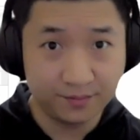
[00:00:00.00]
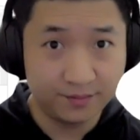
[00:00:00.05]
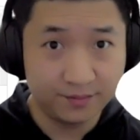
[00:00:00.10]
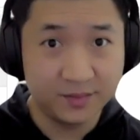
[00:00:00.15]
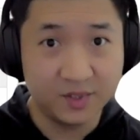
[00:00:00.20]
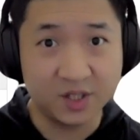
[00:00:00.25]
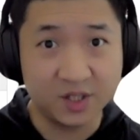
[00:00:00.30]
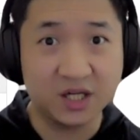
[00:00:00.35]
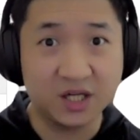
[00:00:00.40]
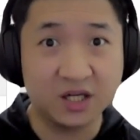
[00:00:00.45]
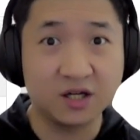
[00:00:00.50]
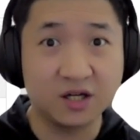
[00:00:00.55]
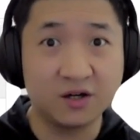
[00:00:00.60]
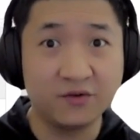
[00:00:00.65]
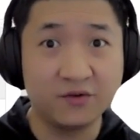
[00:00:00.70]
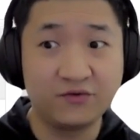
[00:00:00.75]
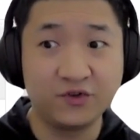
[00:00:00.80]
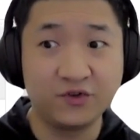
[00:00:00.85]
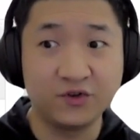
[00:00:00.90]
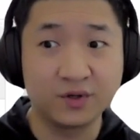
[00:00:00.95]
to kick
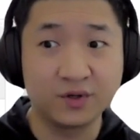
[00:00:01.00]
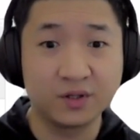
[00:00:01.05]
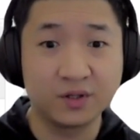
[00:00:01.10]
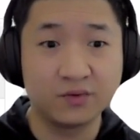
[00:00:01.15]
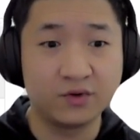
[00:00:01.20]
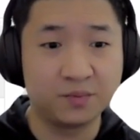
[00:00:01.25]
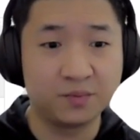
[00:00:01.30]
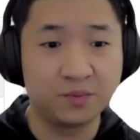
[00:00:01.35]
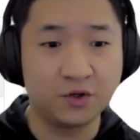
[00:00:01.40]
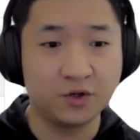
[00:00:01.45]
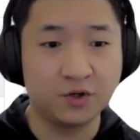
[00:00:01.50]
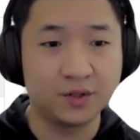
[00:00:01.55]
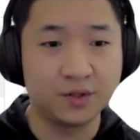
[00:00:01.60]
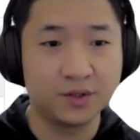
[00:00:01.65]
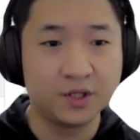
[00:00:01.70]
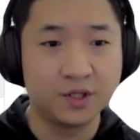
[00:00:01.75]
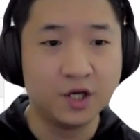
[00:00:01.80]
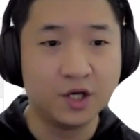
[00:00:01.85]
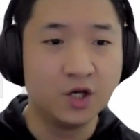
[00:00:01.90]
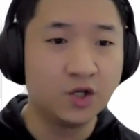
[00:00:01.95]
off your report.
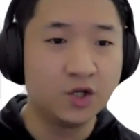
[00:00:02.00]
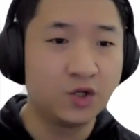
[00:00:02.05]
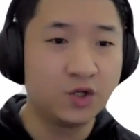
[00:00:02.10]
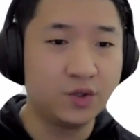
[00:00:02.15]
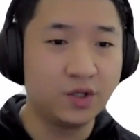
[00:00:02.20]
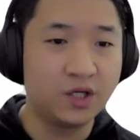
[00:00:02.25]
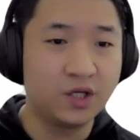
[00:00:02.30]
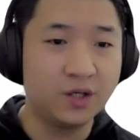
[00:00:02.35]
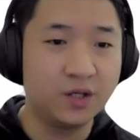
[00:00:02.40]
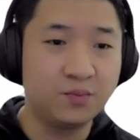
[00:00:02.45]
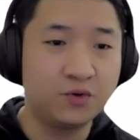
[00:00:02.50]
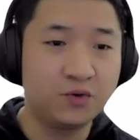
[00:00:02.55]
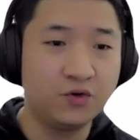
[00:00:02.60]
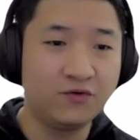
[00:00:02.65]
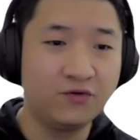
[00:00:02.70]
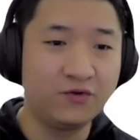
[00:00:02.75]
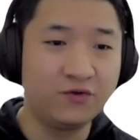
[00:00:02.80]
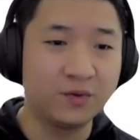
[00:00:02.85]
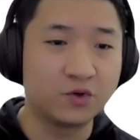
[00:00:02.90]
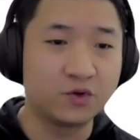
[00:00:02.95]
So you can
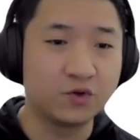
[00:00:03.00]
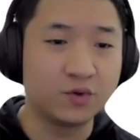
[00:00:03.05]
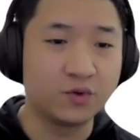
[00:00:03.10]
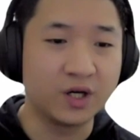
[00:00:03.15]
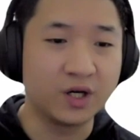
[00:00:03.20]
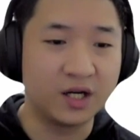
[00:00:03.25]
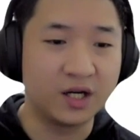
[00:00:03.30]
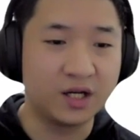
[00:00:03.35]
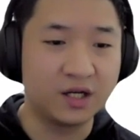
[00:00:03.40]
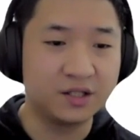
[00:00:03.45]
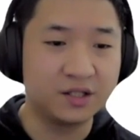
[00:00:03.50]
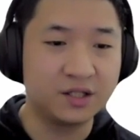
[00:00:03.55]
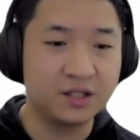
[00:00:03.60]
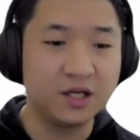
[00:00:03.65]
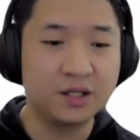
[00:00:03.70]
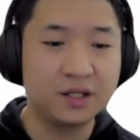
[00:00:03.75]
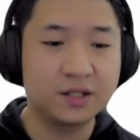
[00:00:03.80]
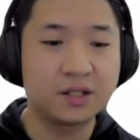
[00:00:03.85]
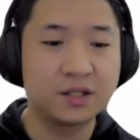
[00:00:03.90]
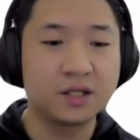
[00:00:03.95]
pull from Google
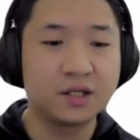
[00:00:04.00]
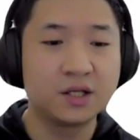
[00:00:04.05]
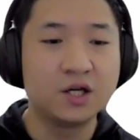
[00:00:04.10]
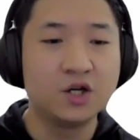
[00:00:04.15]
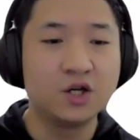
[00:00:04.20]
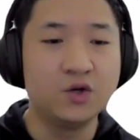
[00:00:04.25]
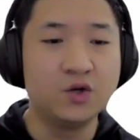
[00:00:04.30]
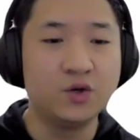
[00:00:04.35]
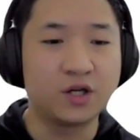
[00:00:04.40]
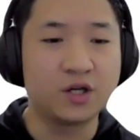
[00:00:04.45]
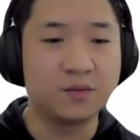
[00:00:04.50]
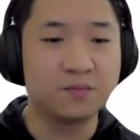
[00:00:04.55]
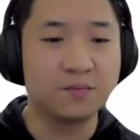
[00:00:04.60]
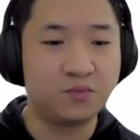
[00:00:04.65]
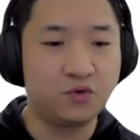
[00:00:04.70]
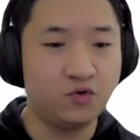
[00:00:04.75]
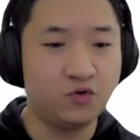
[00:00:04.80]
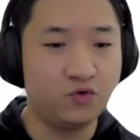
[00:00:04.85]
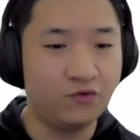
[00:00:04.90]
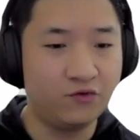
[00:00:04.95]
Analytics, you can
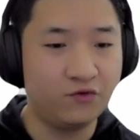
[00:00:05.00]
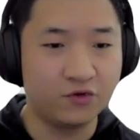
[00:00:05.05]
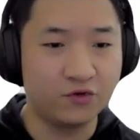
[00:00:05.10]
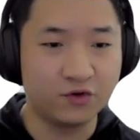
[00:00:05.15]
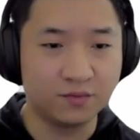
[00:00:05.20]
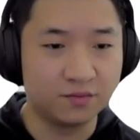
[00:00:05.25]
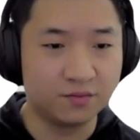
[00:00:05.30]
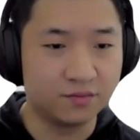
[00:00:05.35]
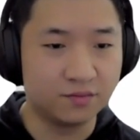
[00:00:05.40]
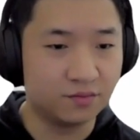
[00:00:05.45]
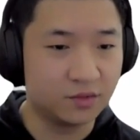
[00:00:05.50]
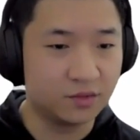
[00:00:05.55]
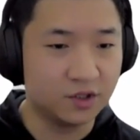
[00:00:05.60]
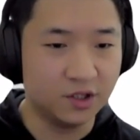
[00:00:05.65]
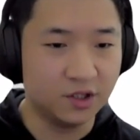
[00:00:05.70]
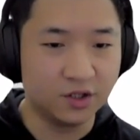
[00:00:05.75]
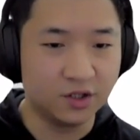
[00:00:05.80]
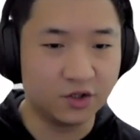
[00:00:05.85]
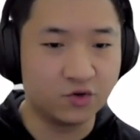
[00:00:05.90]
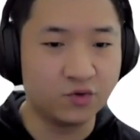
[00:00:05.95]
pull from
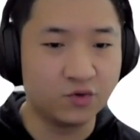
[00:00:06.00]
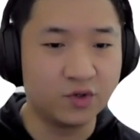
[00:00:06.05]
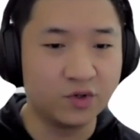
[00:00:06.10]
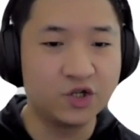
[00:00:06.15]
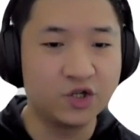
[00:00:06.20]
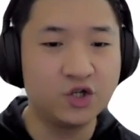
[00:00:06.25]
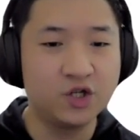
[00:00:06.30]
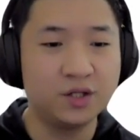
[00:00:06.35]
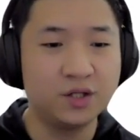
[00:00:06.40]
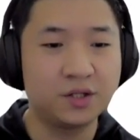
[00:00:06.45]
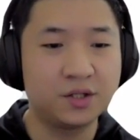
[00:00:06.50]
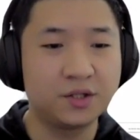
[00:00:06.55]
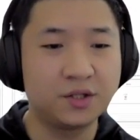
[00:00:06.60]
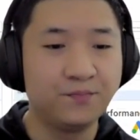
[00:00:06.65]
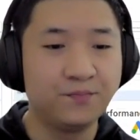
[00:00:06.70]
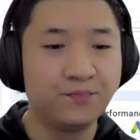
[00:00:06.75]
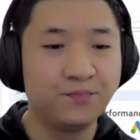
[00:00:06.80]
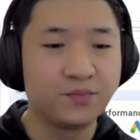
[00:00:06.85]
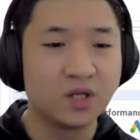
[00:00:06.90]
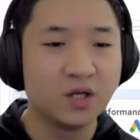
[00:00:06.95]
Google Sheets,
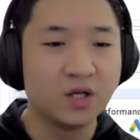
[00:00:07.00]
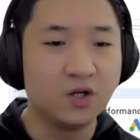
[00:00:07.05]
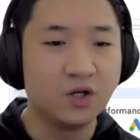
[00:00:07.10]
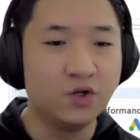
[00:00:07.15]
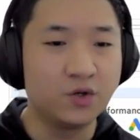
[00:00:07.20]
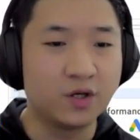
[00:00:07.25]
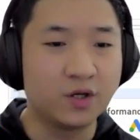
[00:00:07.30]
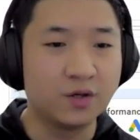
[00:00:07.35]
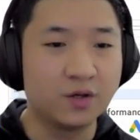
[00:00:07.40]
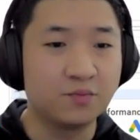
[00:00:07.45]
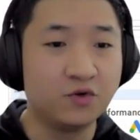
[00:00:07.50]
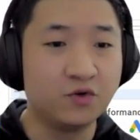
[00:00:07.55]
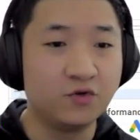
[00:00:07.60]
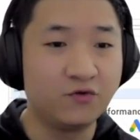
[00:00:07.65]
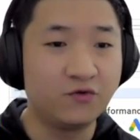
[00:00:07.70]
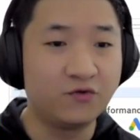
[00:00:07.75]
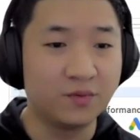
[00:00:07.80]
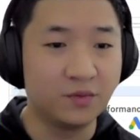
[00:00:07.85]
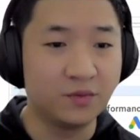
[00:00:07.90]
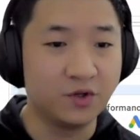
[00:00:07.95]
you can pull
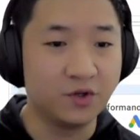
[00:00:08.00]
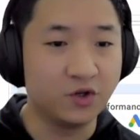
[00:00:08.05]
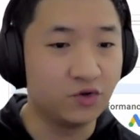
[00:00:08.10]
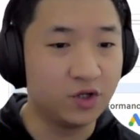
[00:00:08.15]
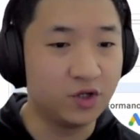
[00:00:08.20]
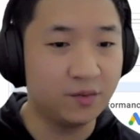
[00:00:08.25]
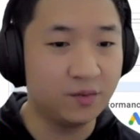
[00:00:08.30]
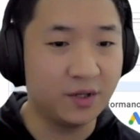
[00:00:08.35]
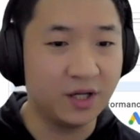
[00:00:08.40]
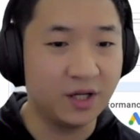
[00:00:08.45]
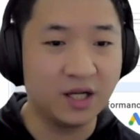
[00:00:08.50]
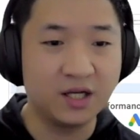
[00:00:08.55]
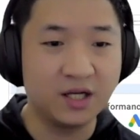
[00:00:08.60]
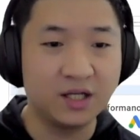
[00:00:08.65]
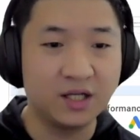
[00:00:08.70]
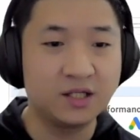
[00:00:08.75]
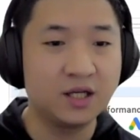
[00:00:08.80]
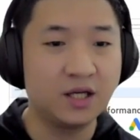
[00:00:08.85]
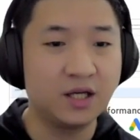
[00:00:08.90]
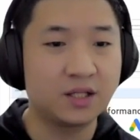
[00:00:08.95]
from YouTube
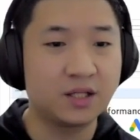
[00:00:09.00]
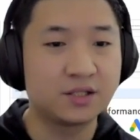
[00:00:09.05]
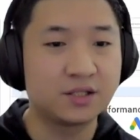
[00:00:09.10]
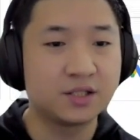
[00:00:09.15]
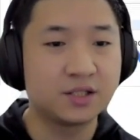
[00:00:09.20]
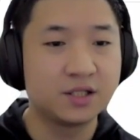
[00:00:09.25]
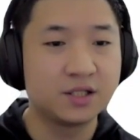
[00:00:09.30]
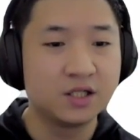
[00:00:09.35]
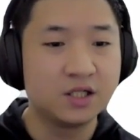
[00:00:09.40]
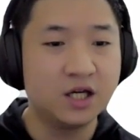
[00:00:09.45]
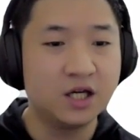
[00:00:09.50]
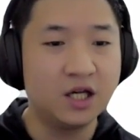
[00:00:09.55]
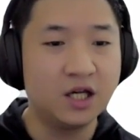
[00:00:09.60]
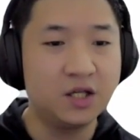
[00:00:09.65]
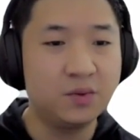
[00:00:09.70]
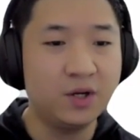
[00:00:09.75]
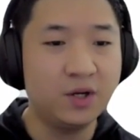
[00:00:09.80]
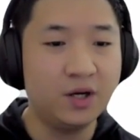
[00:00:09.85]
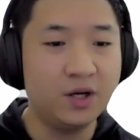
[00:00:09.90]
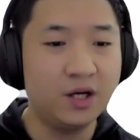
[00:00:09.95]
Analytics,
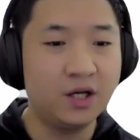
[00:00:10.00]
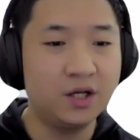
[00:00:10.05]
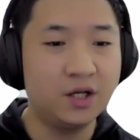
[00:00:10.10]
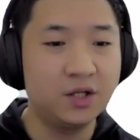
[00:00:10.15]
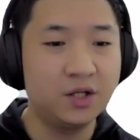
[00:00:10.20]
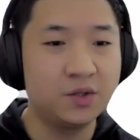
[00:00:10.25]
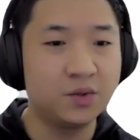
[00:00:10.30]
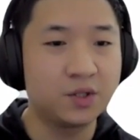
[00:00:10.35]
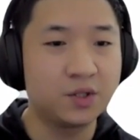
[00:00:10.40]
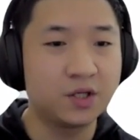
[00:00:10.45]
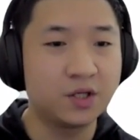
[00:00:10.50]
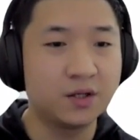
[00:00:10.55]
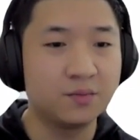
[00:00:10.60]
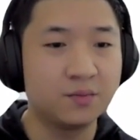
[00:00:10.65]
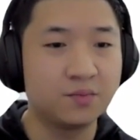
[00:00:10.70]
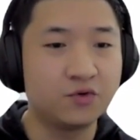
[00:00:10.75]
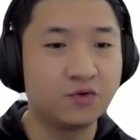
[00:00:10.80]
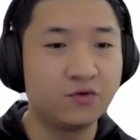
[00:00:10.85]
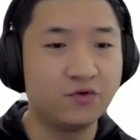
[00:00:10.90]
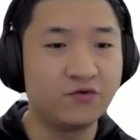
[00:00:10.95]
as well as you can
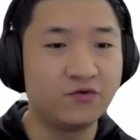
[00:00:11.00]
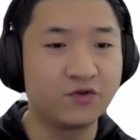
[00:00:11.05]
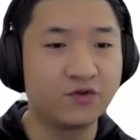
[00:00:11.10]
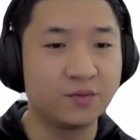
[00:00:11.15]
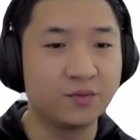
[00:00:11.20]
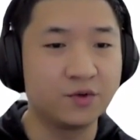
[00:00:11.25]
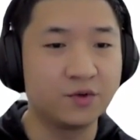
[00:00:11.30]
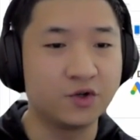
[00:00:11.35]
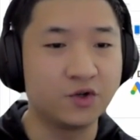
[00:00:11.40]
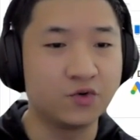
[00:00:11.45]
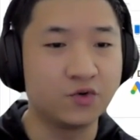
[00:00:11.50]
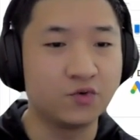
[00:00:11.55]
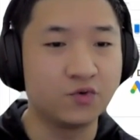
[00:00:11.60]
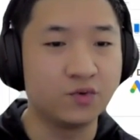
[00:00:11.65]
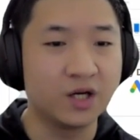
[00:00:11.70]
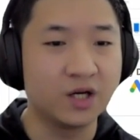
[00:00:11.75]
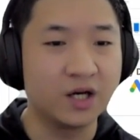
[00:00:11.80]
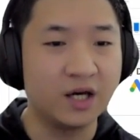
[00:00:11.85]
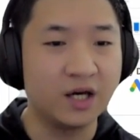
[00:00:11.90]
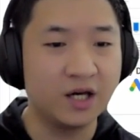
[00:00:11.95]
pull from
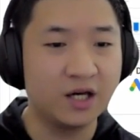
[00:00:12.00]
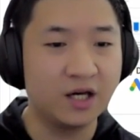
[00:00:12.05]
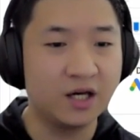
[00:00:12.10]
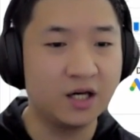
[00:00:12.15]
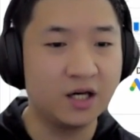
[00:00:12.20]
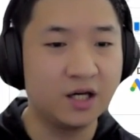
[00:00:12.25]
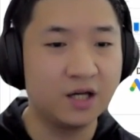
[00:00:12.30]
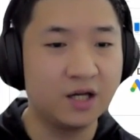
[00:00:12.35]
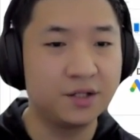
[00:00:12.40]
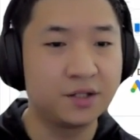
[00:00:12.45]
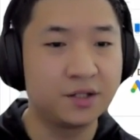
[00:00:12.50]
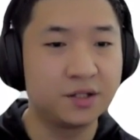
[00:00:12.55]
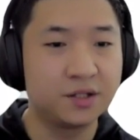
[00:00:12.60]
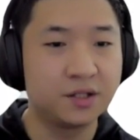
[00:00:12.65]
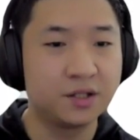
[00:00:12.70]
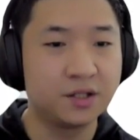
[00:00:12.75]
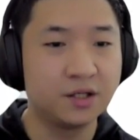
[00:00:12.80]
Google Ads,